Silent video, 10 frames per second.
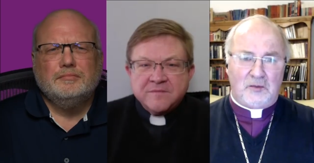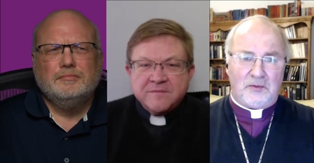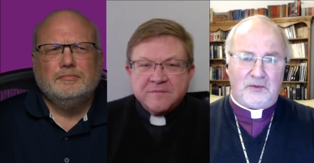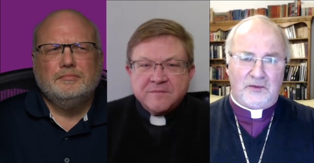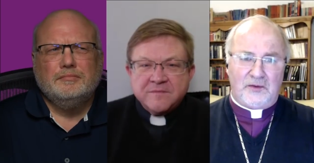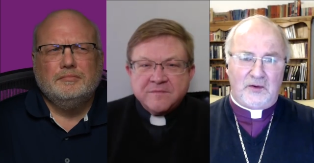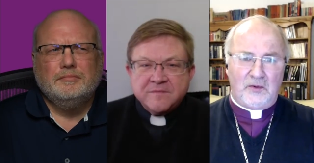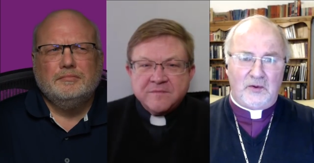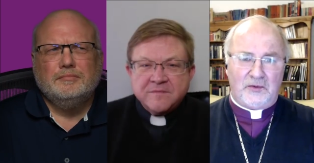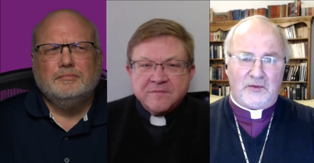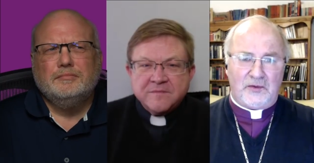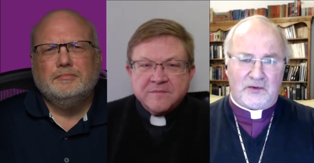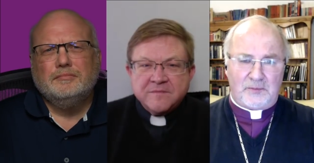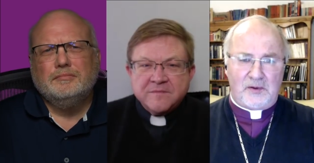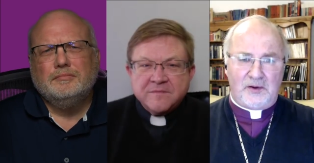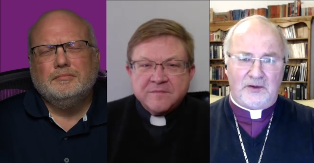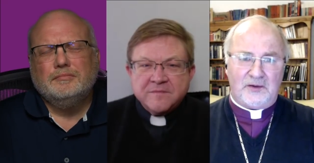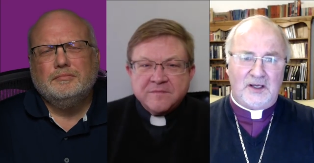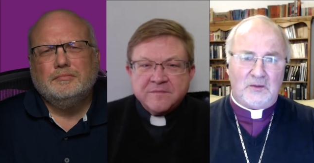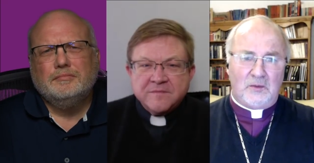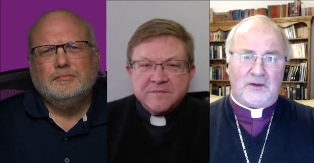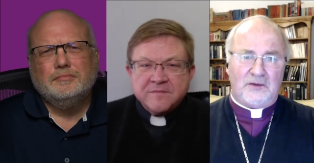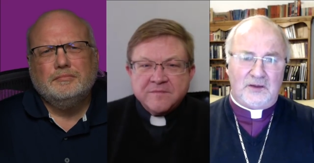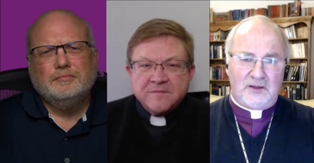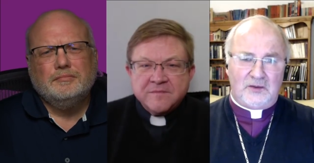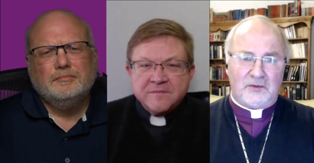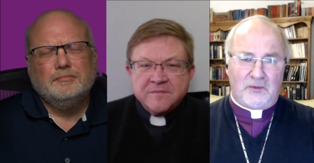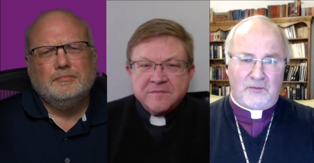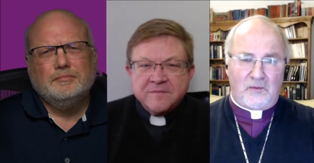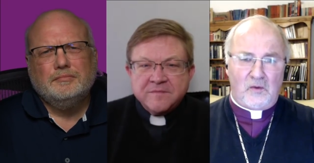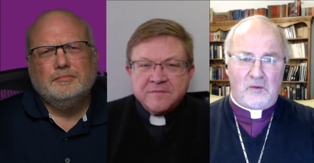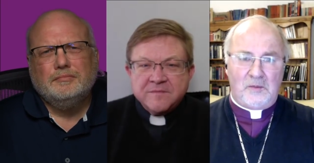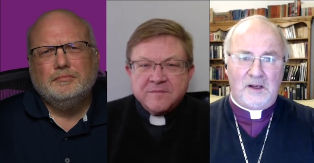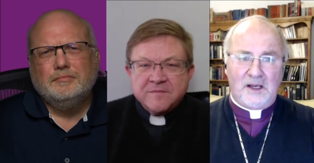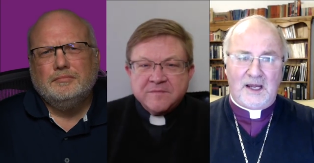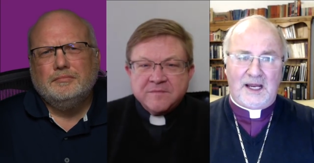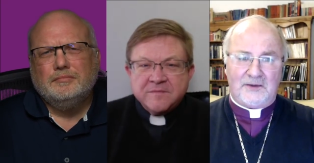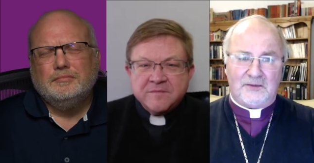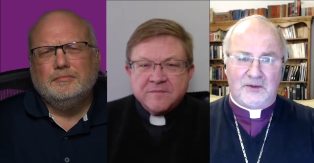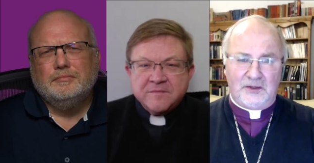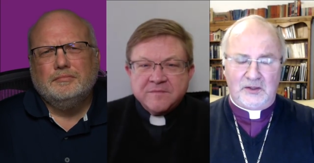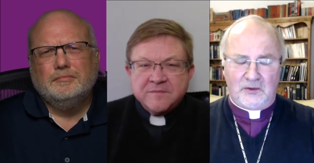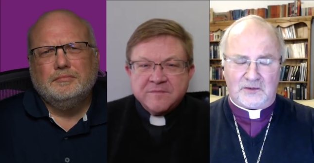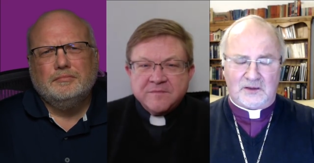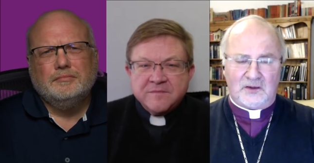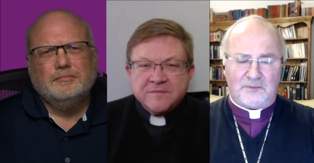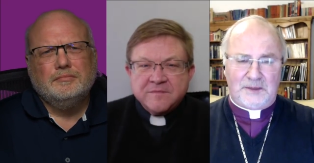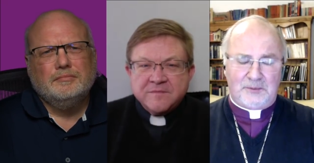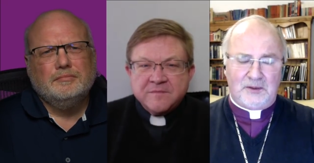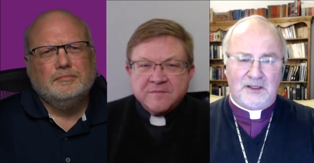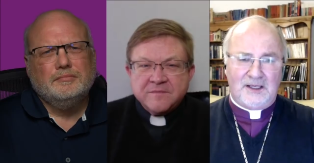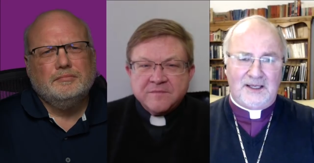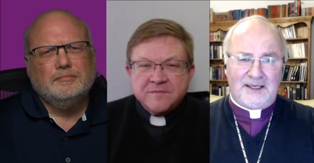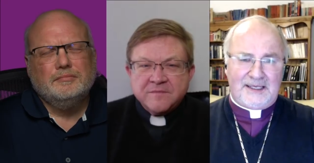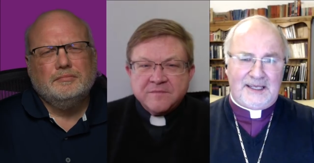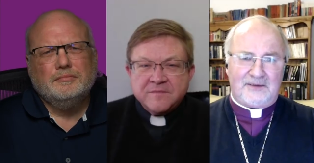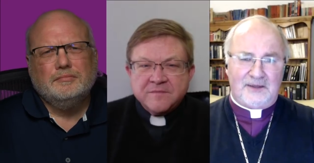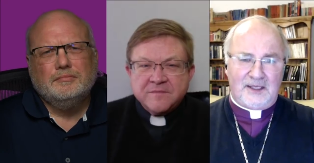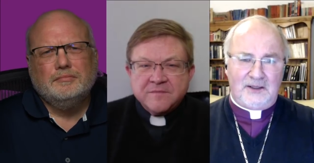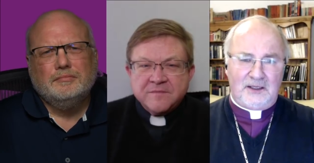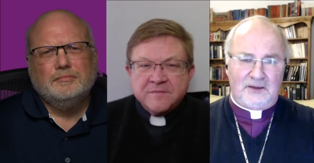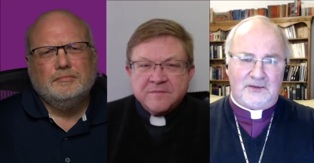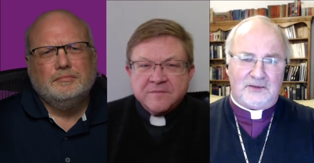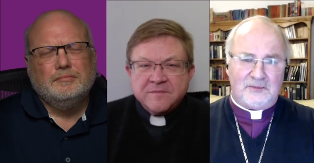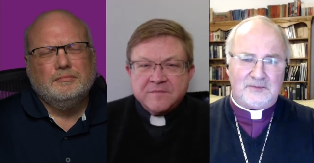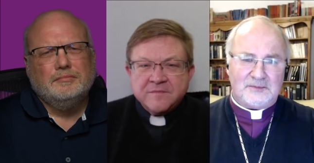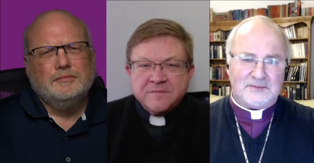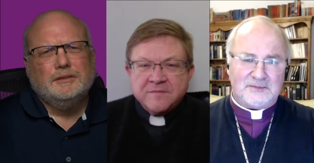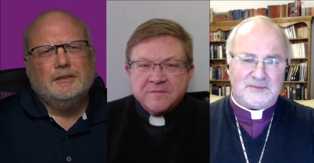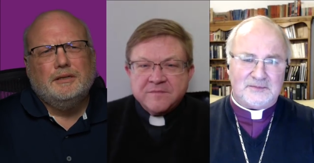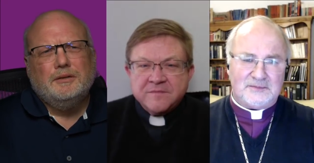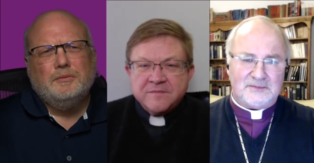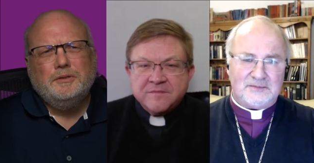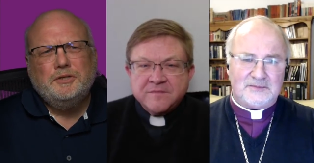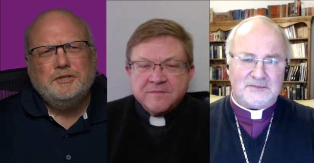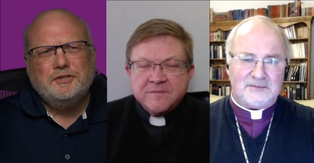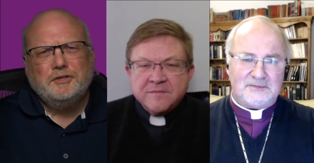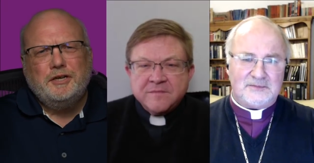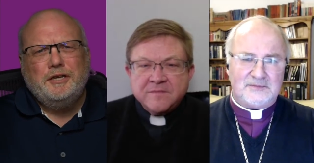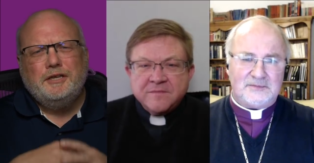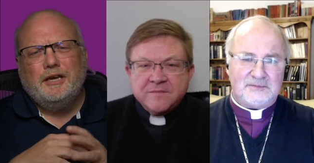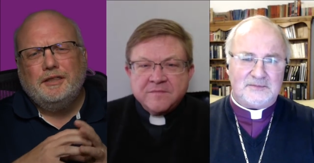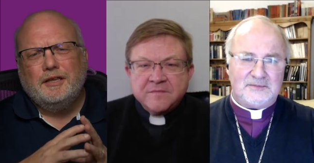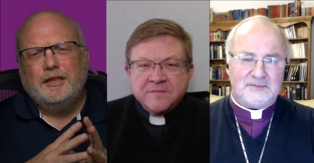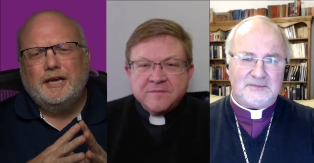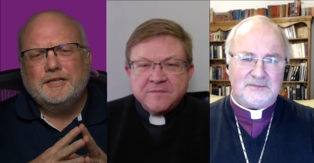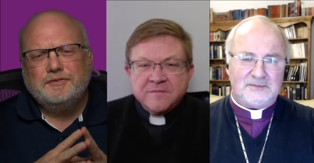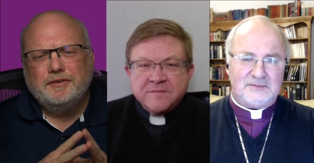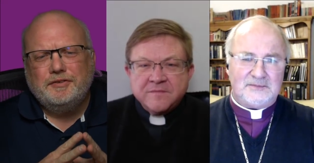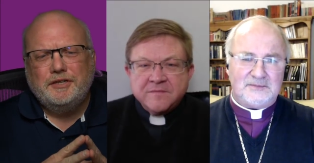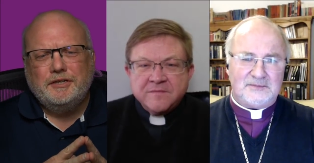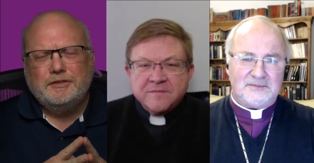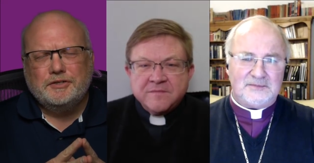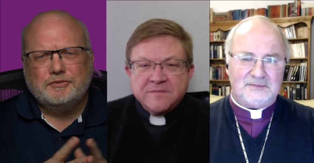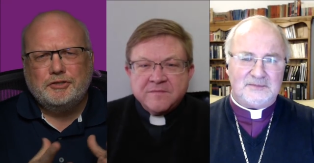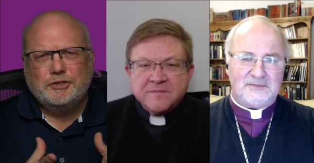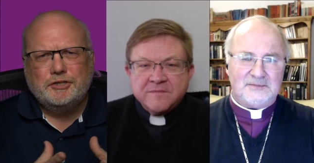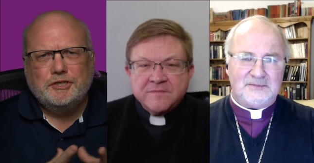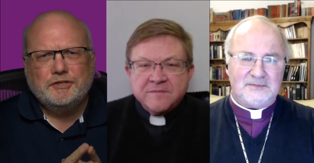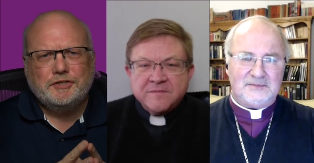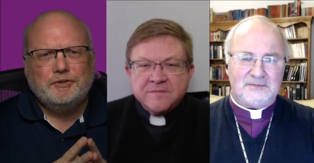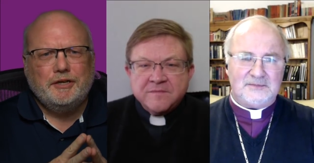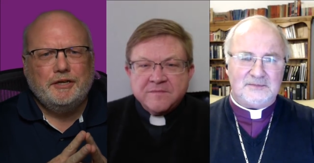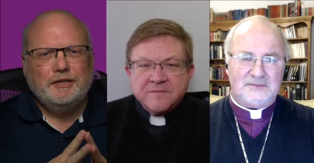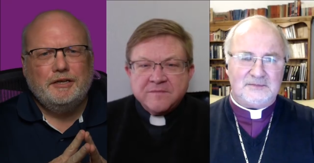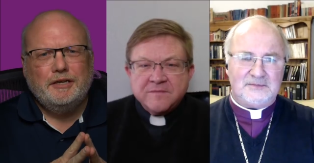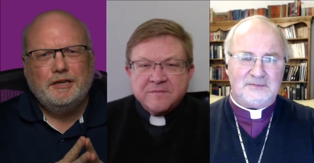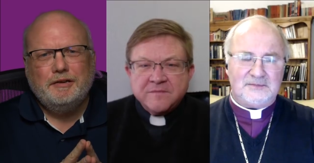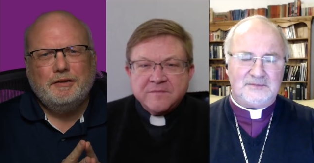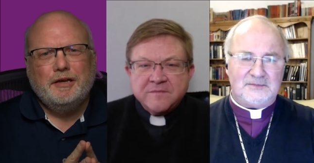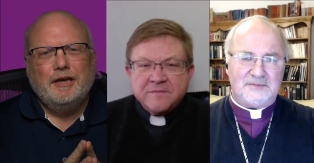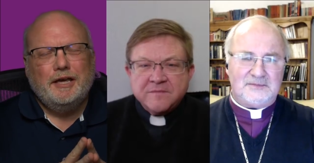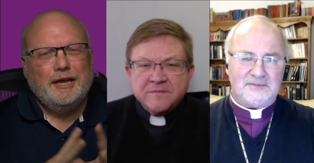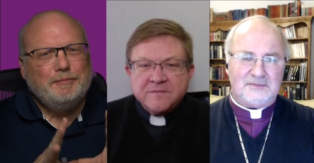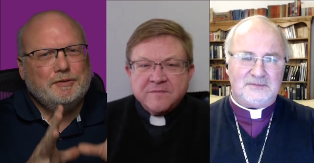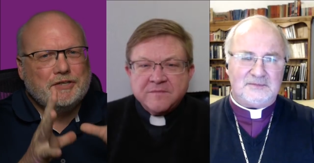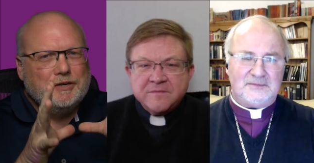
Speaker 1: hope that the Lord, the Spirit, will continue to reform and to renew as long as people get
Speaker 2: to their knees. Just looking at the last fifty years of church history, and I'm just